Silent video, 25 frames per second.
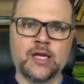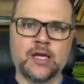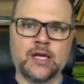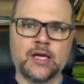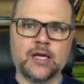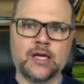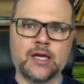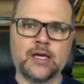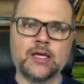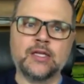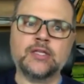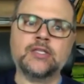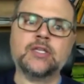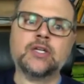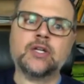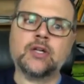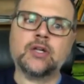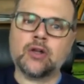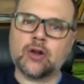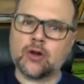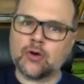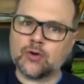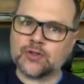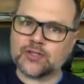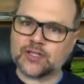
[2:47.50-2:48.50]
is
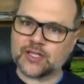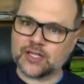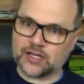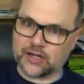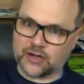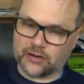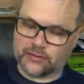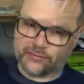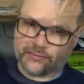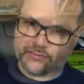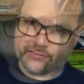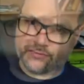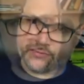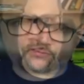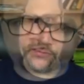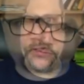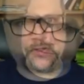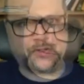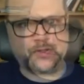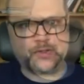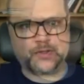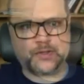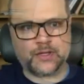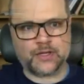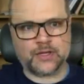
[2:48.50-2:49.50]
close enough
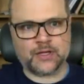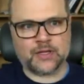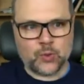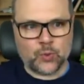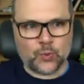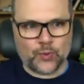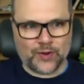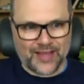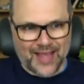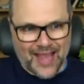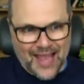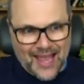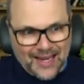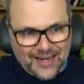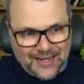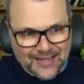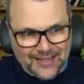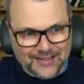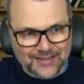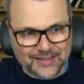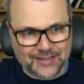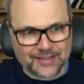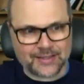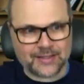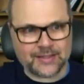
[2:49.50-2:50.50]
to the
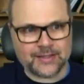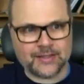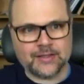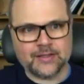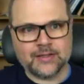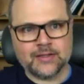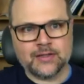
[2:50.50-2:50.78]
reality